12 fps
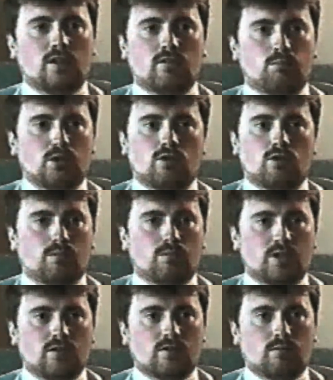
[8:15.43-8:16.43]
It's a beautiful
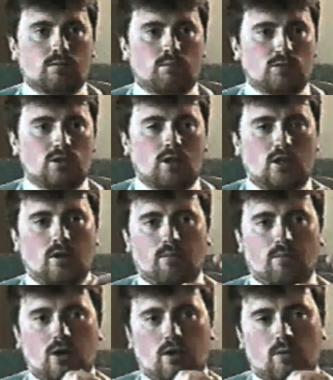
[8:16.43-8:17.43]
piece of
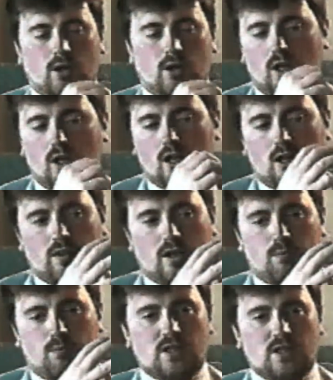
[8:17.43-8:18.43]
hardware.
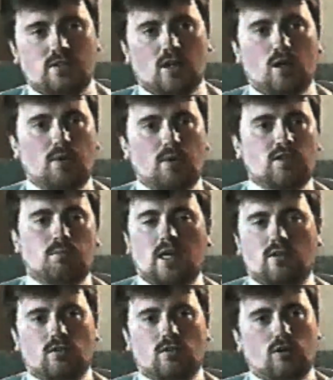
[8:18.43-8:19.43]
The PCI-based
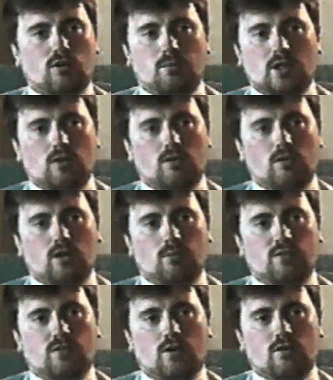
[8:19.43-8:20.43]
Macs are going to be
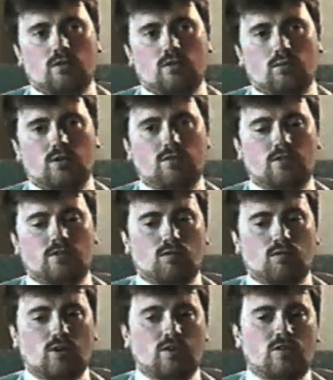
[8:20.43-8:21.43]
incredibly fast. We've
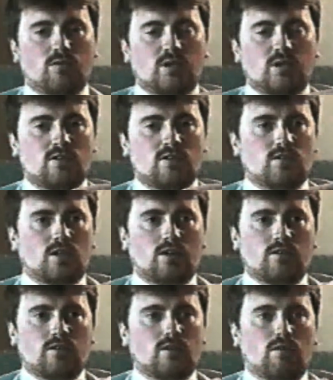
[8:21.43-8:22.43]
run some tests on
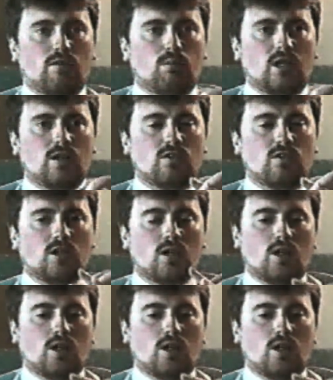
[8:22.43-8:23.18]
ours, and they're amazing.